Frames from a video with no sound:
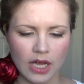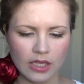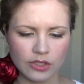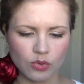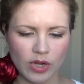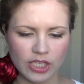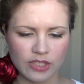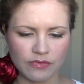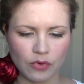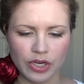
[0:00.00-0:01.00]
I'll swatch
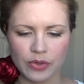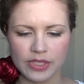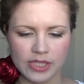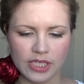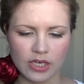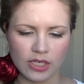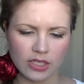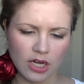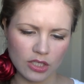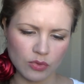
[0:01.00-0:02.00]
them for you. They're
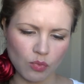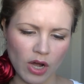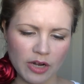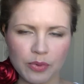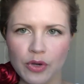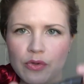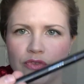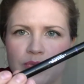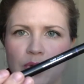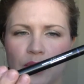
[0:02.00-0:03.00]
called the Waterproof
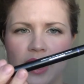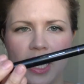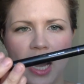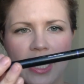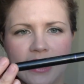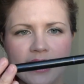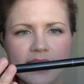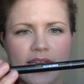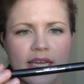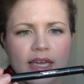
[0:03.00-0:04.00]
Smoky Eye
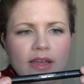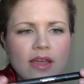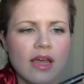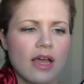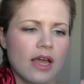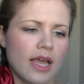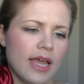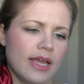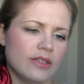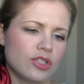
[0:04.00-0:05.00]
Stick,
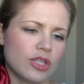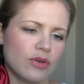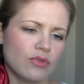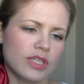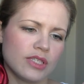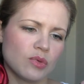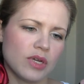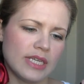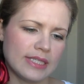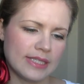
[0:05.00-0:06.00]
and so this
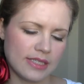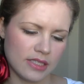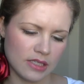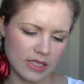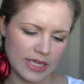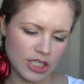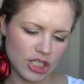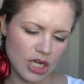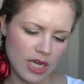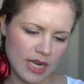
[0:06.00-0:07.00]
one is
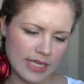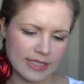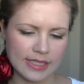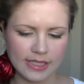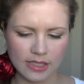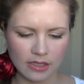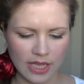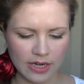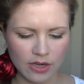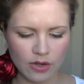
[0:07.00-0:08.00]
Slingshot and
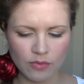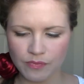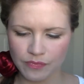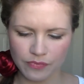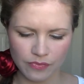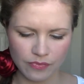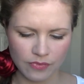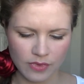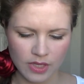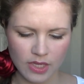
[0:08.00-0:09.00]
Stiletto,
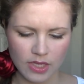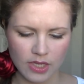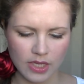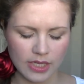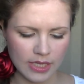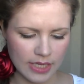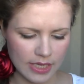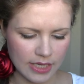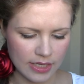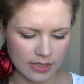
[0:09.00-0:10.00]

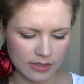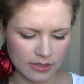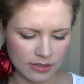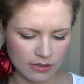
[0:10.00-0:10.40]
and